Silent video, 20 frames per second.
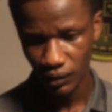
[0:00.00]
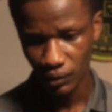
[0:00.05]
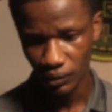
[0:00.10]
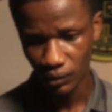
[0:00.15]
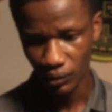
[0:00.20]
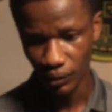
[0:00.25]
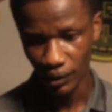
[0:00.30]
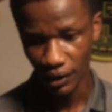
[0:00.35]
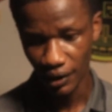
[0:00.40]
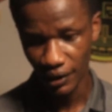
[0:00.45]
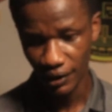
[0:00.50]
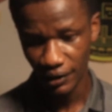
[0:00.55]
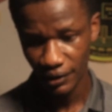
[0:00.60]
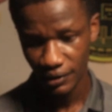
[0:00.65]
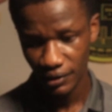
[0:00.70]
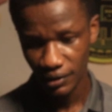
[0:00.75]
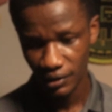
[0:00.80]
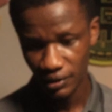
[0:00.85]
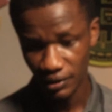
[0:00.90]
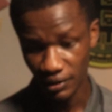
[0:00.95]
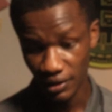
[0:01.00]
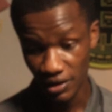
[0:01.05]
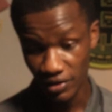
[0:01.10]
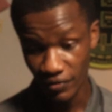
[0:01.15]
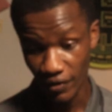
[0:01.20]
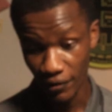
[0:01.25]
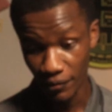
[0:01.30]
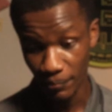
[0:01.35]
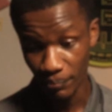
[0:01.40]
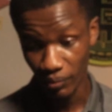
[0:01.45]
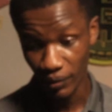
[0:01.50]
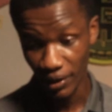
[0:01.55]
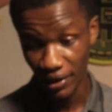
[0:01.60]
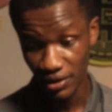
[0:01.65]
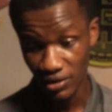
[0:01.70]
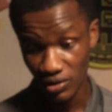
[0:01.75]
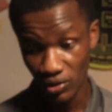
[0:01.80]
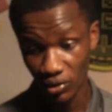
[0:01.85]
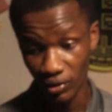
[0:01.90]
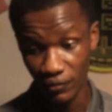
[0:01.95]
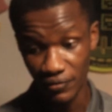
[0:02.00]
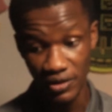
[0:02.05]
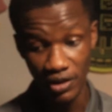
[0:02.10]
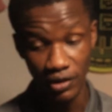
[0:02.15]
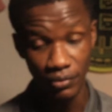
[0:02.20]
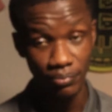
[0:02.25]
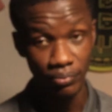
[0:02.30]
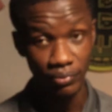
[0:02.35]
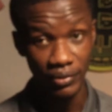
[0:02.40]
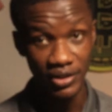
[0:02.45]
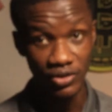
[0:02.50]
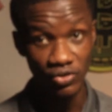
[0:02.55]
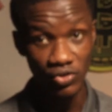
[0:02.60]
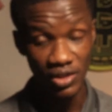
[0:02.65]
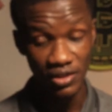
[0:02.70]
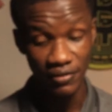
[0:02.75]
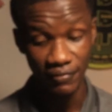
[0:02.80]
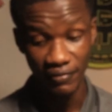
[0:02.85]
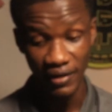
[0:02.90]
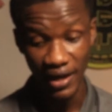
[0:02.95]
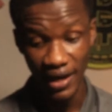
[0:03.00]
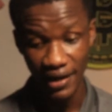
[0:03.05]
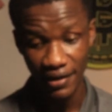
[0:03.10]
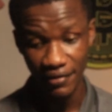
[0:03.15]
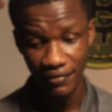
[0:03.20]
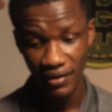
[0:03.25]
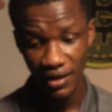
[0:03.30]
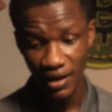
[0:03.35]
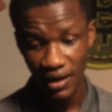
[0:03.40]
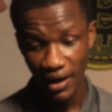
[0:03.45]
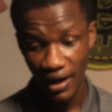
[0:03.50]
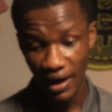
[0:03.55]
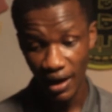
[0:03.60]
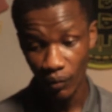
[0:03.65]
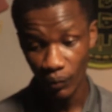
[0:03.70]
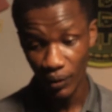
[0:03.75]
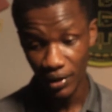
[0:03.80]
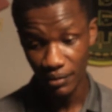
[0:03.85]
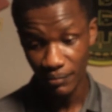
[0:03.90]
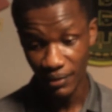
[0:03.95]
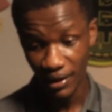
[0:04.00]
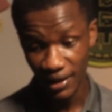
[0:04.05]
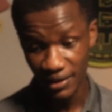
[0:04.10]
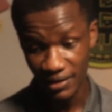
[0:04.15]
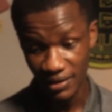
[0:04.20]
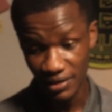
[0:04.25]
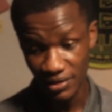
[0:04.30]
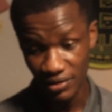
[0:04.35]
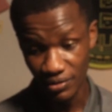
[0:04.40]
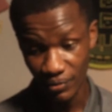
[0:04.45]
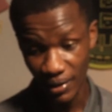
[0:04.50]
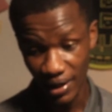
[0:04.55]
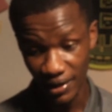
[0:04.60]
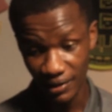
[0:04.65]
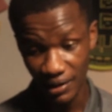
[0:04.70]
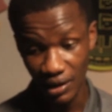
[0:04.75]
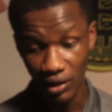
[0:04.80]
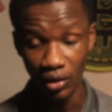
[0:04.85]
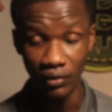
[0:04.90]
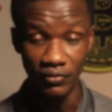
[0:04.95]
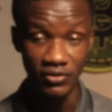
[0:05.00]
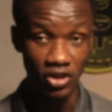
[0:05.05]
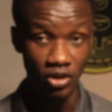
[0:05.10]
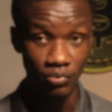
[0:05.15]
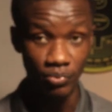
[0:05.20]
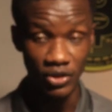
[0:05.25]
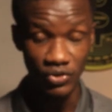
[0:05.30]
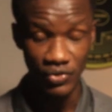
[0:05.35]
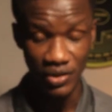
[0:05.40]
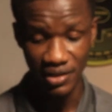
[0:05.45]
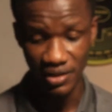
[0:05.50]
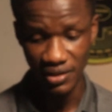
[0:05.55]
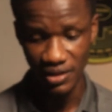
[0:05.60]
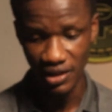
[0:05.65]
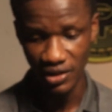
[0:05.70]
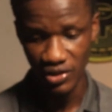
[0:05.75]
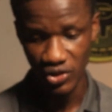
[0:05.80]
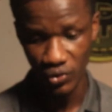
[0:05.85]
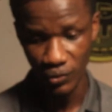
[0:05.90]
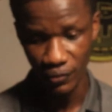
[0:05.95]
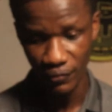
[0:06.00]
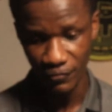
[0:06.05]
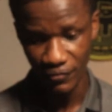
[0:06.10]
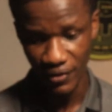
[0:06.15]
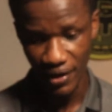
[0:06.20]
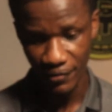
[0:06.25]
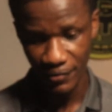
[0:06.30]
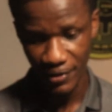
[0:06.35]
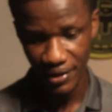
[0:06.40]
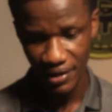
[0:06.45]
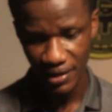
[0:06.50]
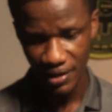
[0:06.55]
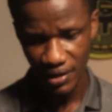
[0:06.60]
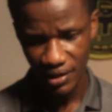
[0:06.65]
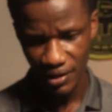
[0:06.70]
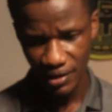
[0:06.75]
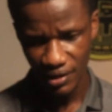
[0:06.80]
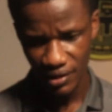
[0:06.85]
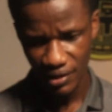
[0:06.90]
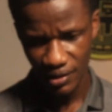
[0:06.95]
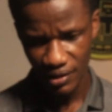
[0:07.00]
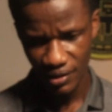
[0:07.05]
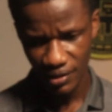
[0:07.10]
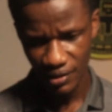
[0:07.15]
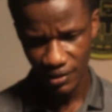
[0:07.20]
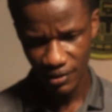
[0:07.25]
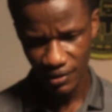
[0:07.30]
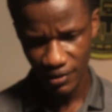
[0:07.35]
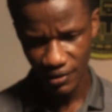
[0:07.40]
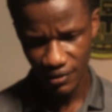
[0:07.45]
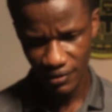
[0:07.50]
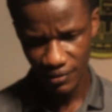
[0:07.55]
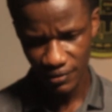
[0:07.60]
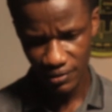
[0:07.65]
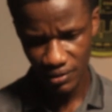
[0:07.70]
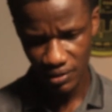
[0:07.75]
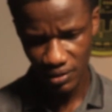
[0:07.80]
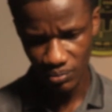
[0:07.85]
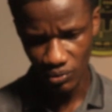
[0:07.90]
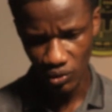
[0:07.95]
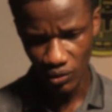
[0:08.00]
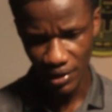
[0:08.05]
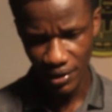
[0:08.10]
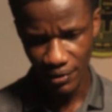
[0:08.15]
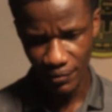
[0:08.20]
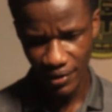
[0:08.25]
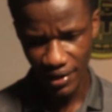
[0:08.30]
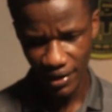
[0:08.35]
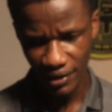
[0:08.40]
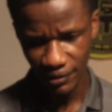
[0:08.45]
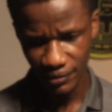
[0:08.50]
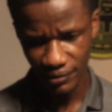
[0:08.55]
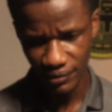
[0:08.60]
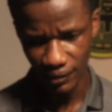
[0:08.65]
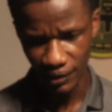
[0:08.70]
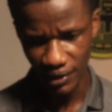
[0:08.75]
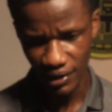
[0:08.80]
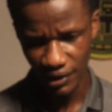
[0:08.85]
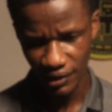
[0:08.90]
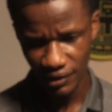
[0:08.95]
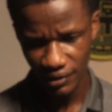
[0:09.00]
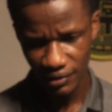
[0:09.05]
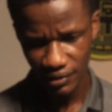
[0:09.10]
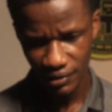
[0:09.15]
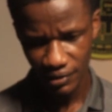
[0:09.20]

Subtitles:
okay, this very point of 0.25, and where the market is right now of 0.26. So very small area, okay.